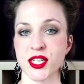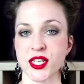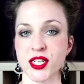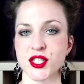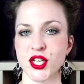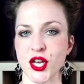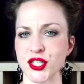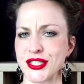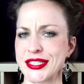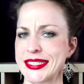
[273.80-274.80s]

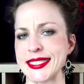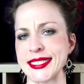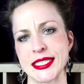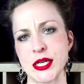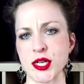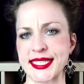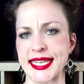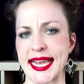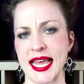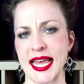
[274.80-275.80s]
certain toxic
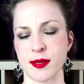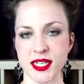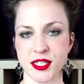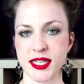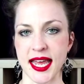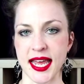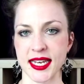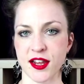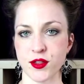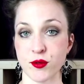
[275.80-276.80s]
elements that give the
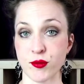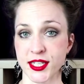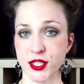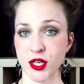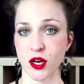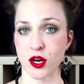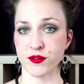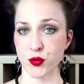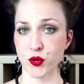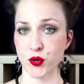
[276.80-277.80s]
rest of the
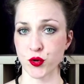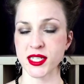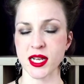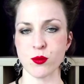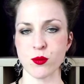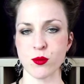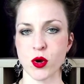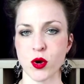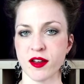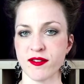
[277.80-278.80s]
groups somewhat of a
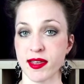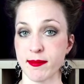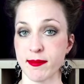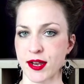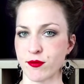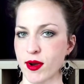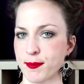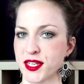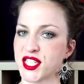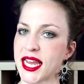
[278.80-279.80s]
bad reputation.
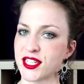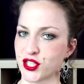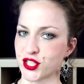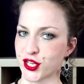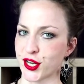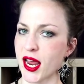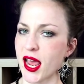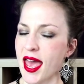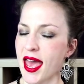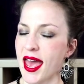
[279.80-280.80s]
And over the
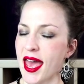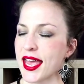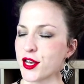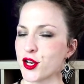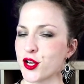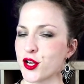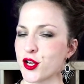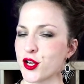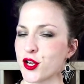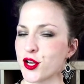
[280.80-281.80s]
past few
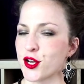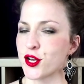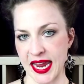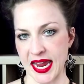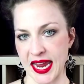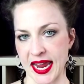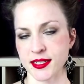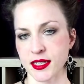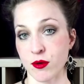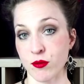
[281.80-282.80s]
days,
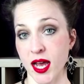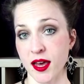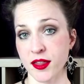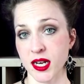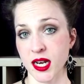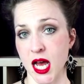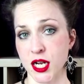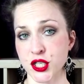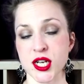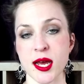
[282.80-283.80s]
a rather large
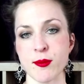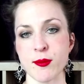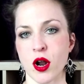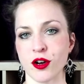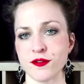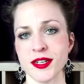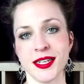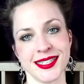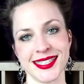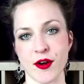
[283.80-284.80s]
number of, dare I
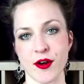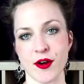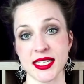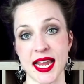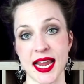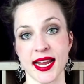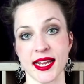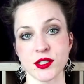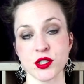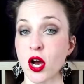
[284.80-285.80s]
say it,
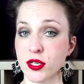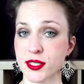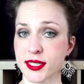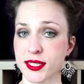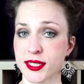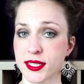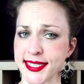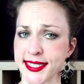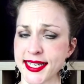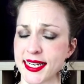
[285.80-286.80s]
toxically
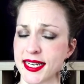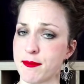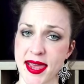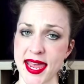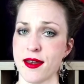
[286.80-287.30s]
masculine men